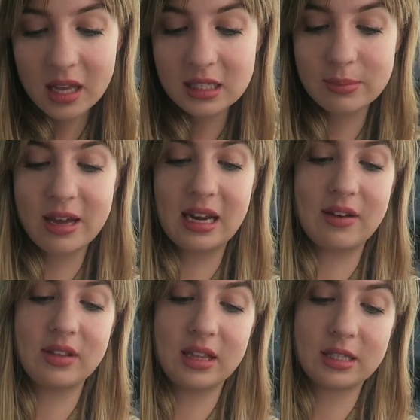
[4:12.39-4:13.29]
explaining
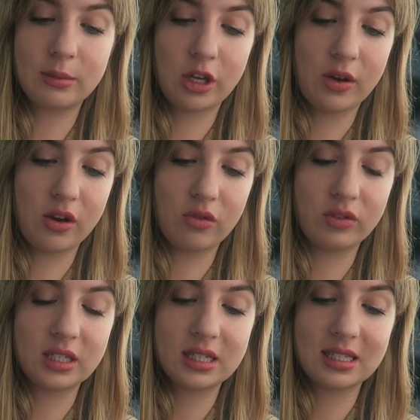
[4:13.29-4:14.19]
everything that's been going on
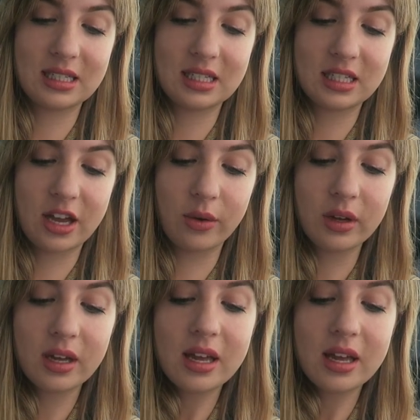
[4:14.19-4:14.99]
recently so